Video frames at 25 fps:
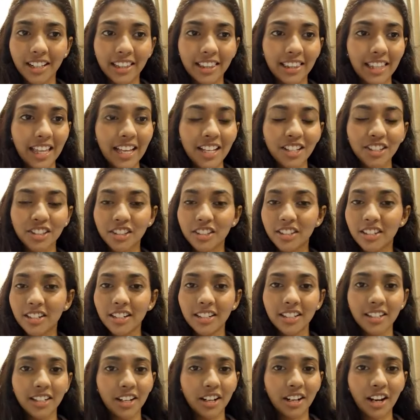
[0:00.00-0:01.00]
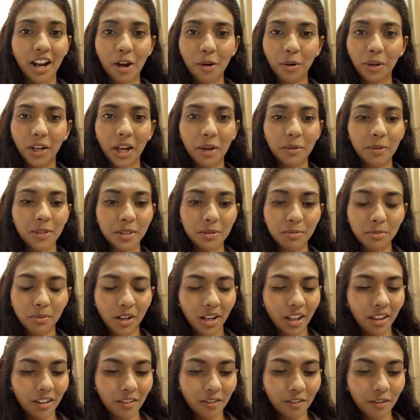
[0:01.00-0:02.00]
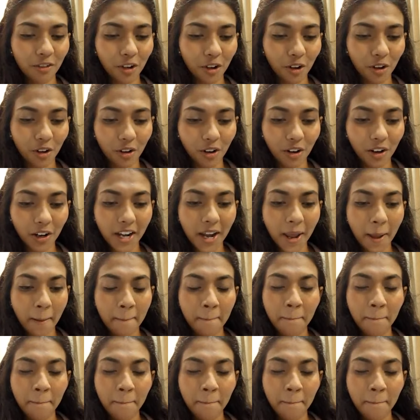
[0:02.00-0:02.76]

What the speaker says: Things turned around. I was praying for God